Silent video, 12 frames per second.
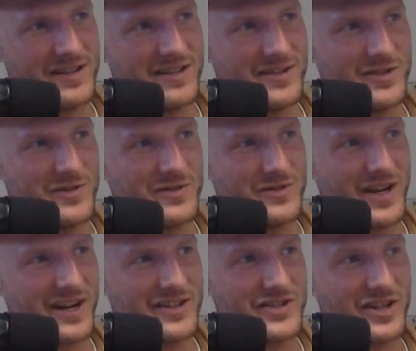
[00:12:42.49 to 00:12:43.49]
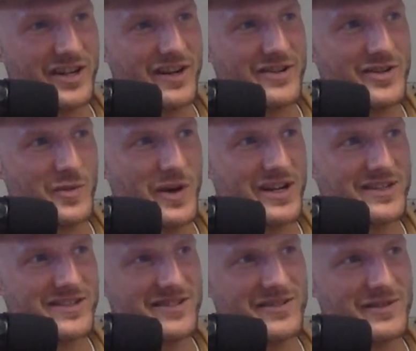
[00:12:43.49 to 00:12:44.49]
You kind of took it under your wings,
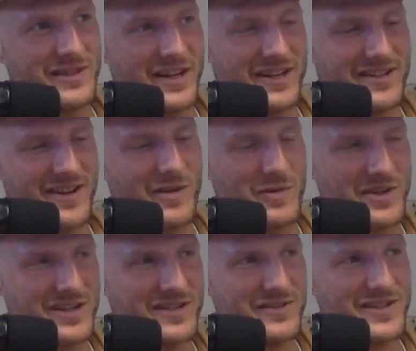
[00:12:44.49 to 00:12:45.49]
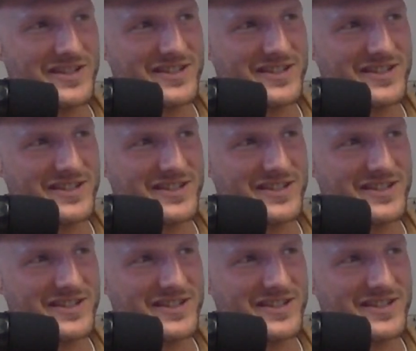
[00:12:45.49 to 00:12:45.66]
and you were like, no, we're going to do this.